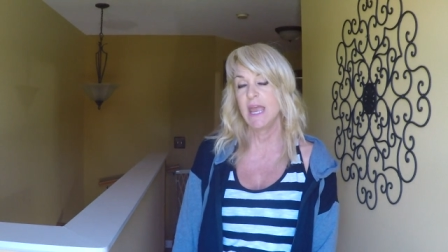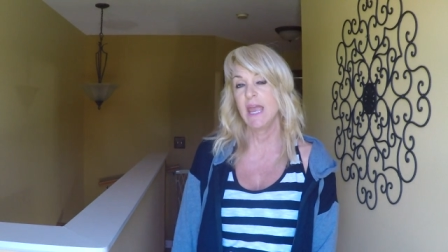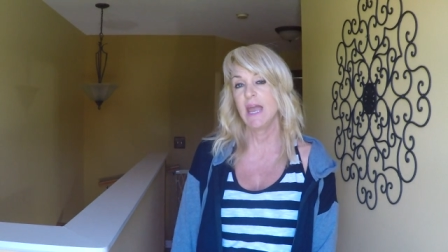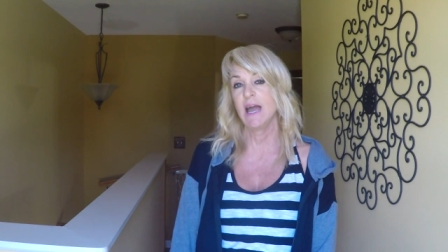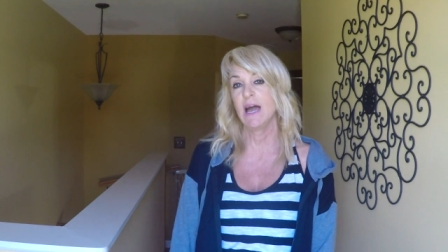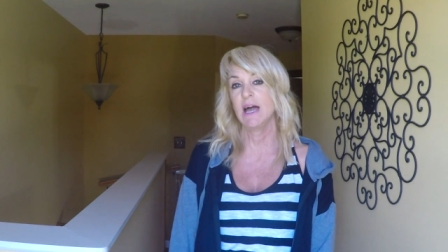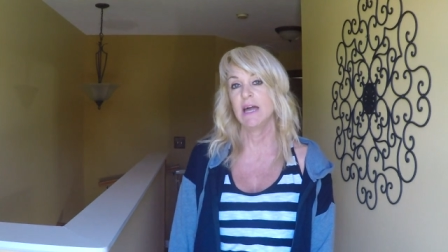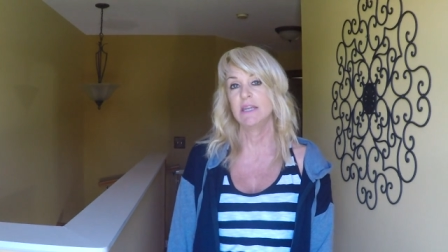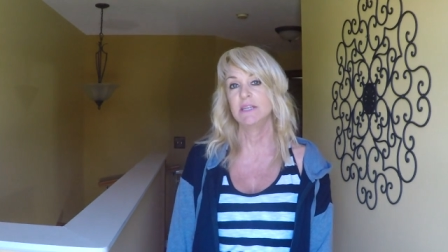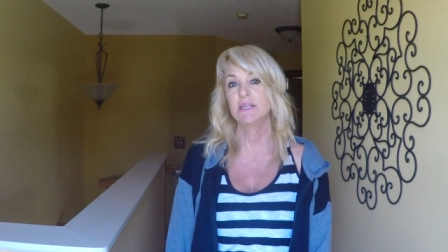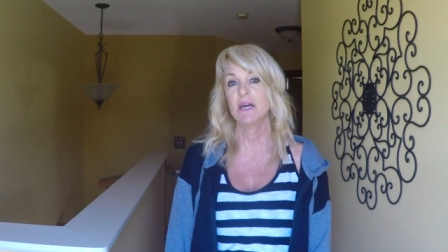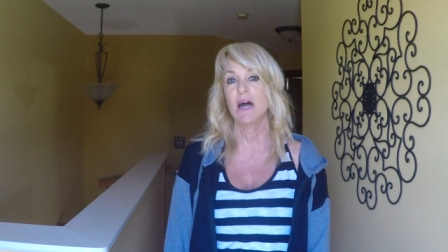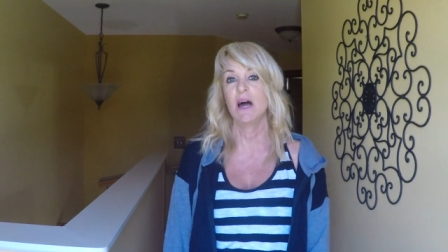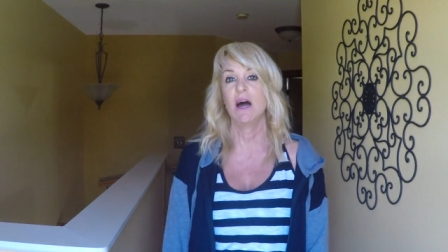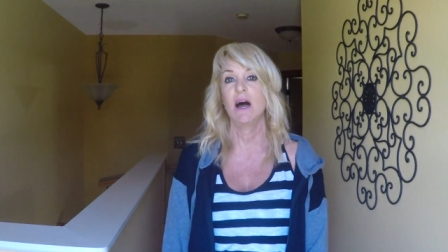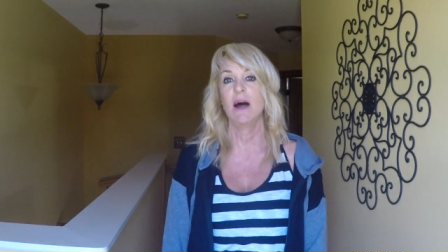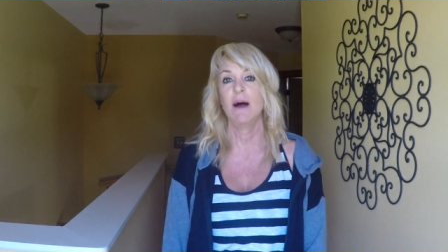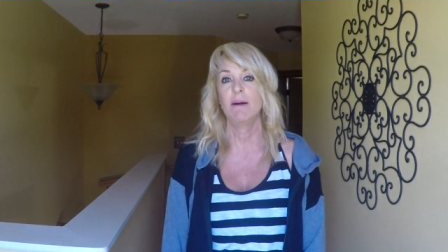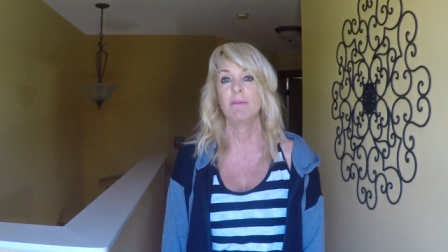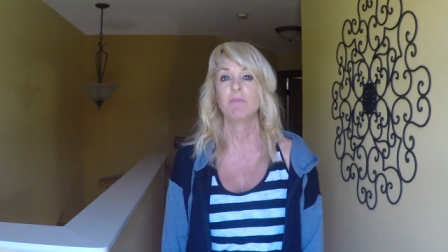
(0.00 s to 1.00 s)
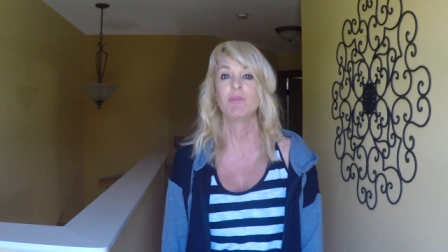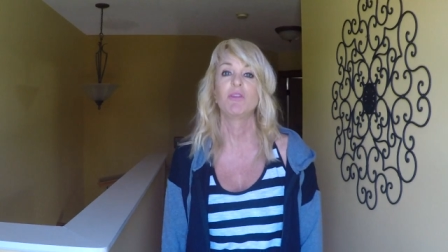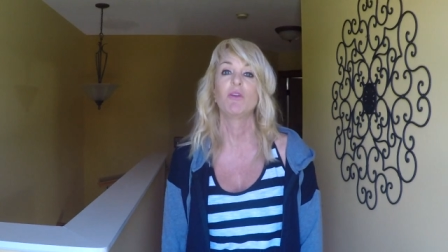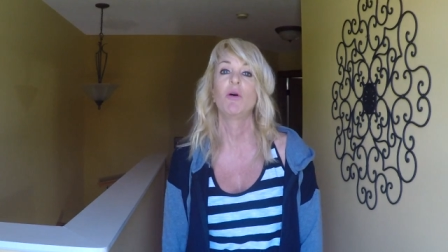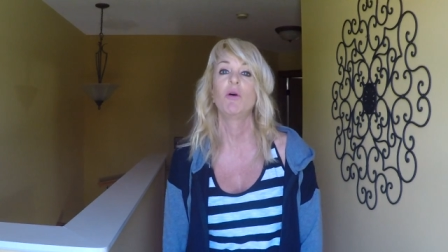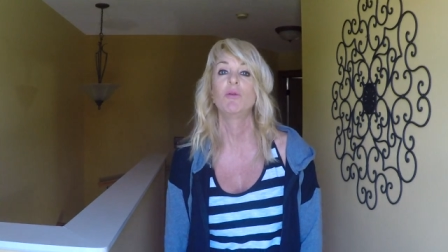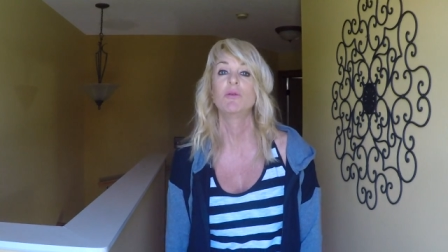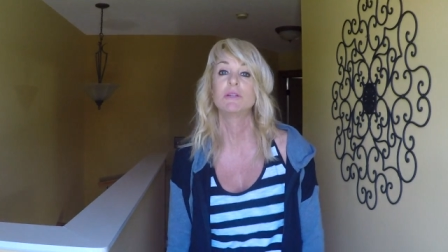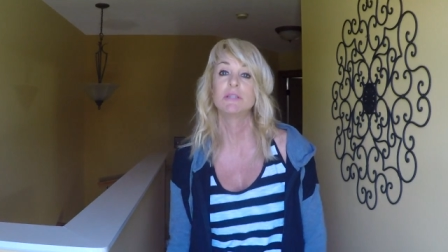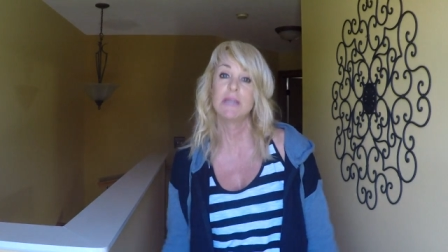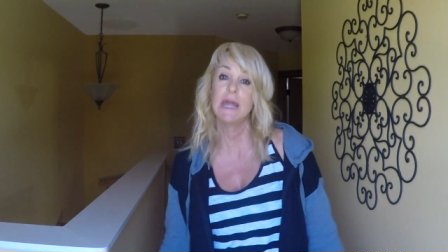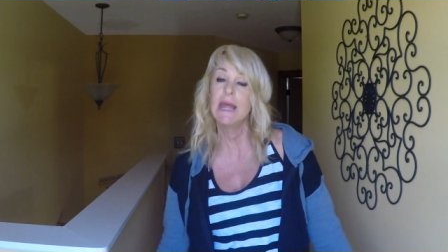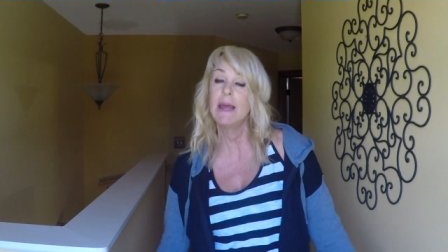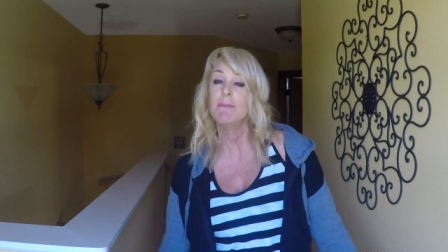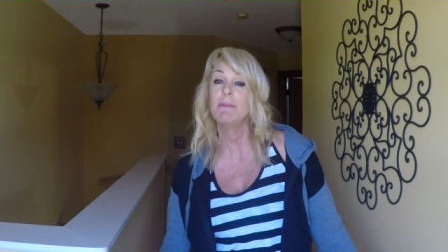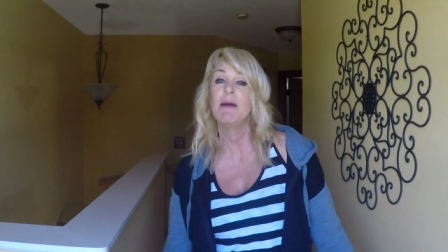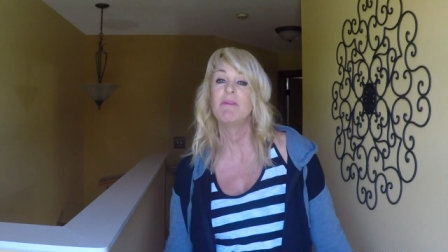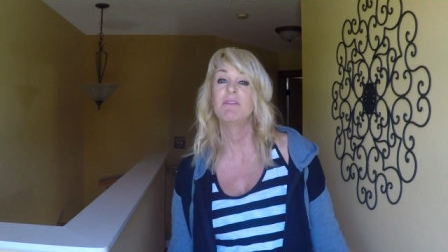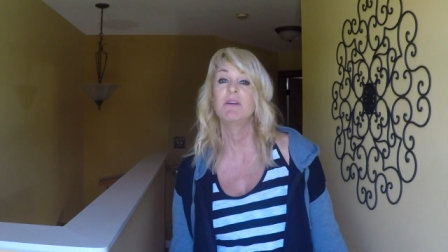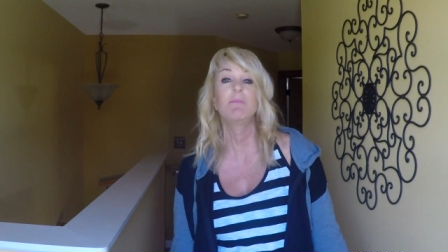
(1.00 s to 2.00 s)
And um, so today
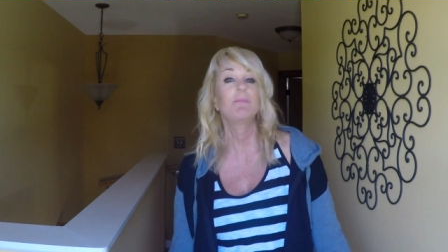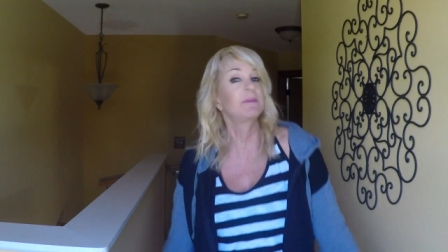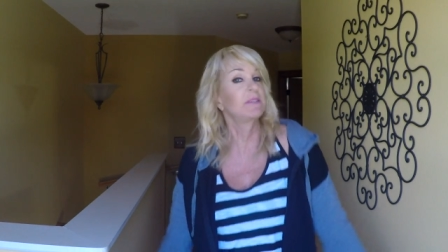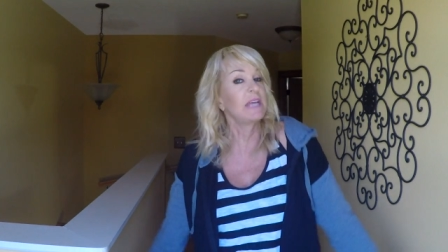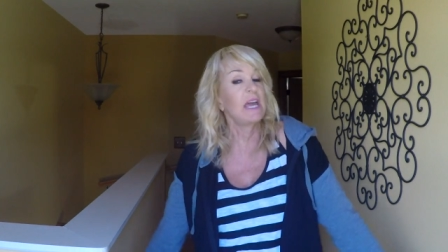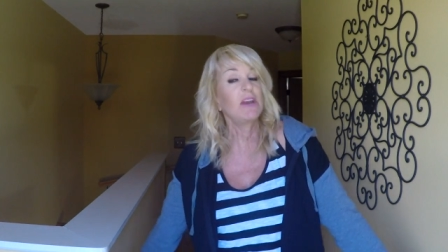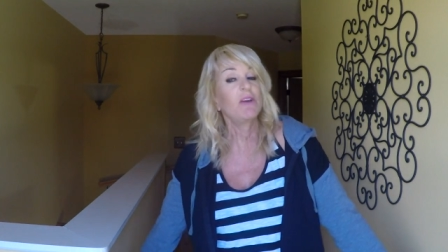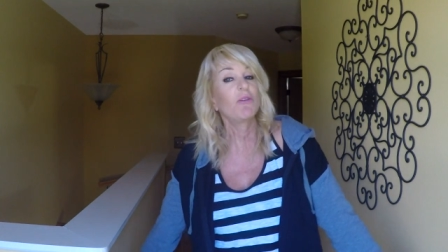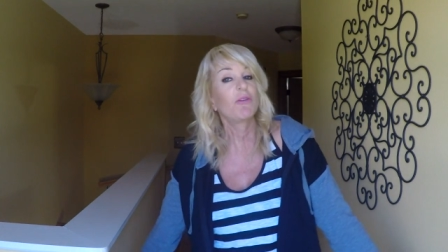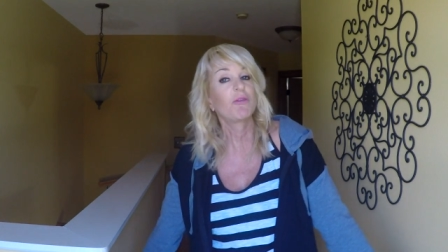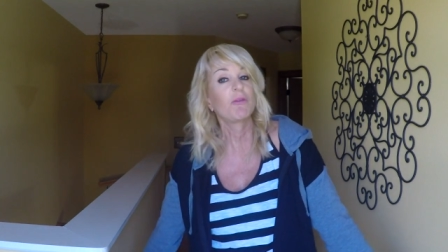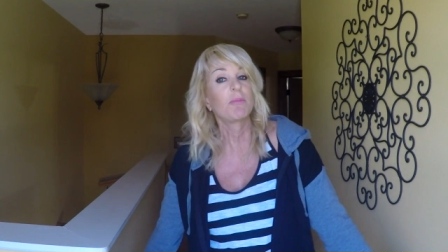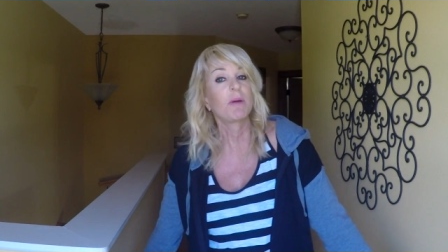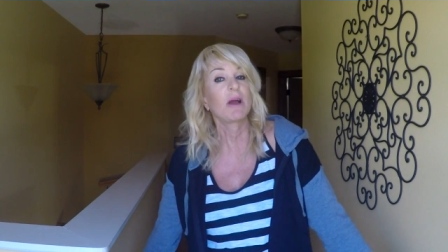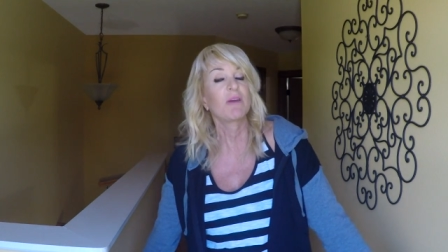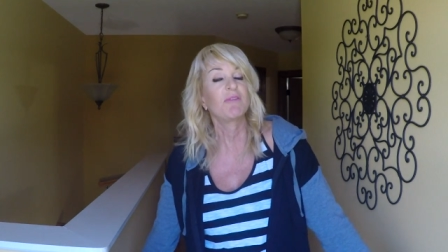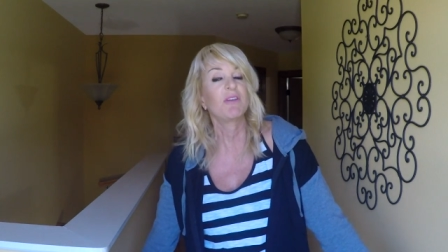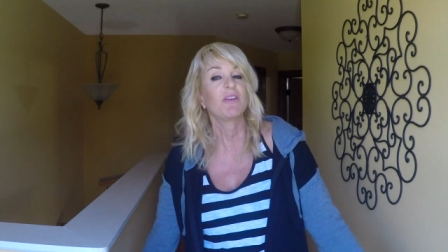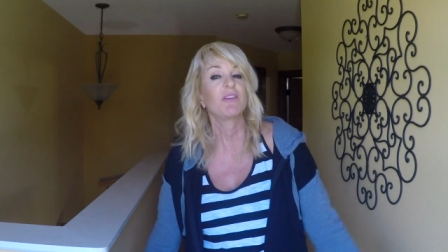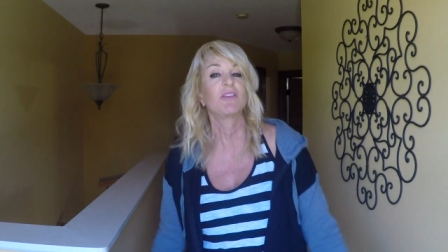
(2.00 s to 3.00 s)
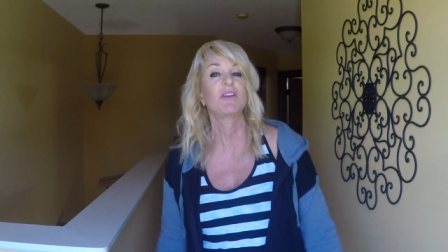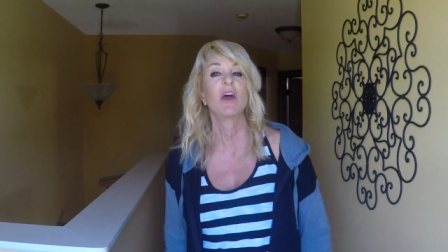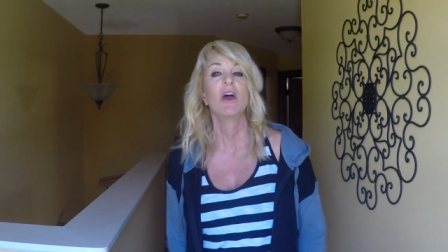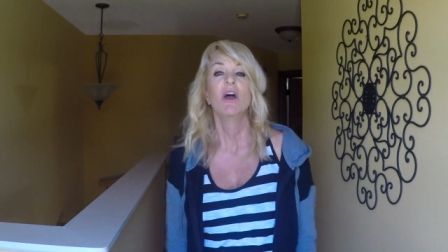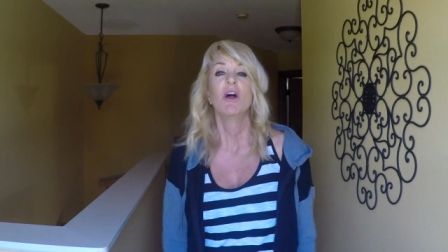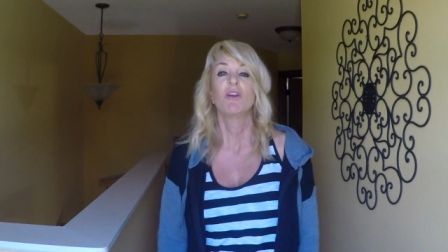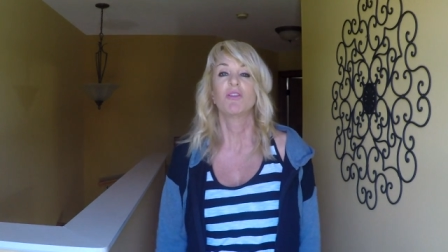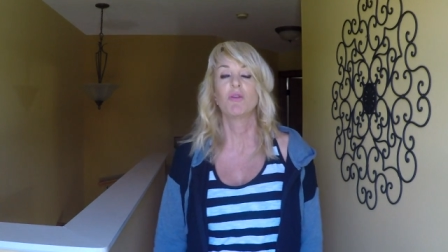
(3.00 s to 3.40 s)
I'm having potatoes for breakfast.